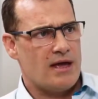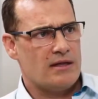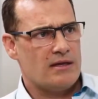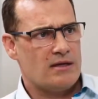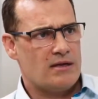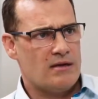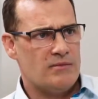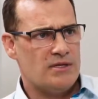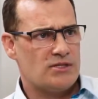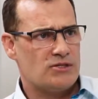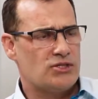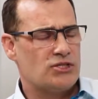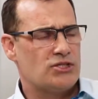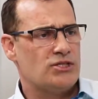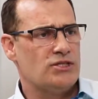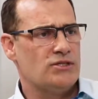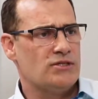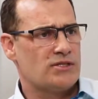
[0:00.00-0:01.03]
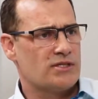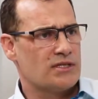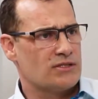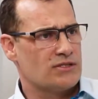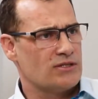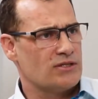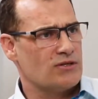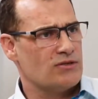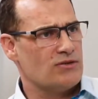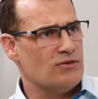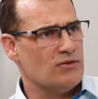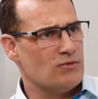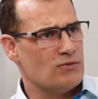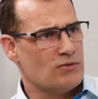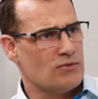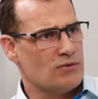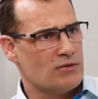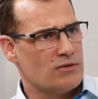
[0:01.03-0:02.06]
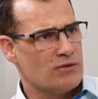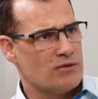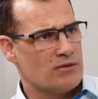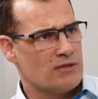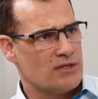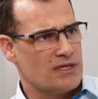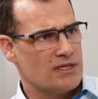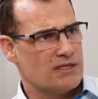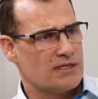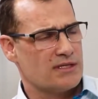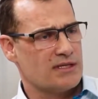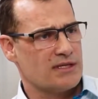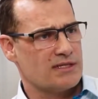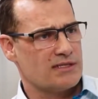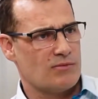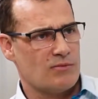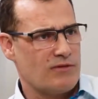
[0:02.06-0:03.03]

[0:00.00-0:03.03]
And the companies are choosing to ignore these things.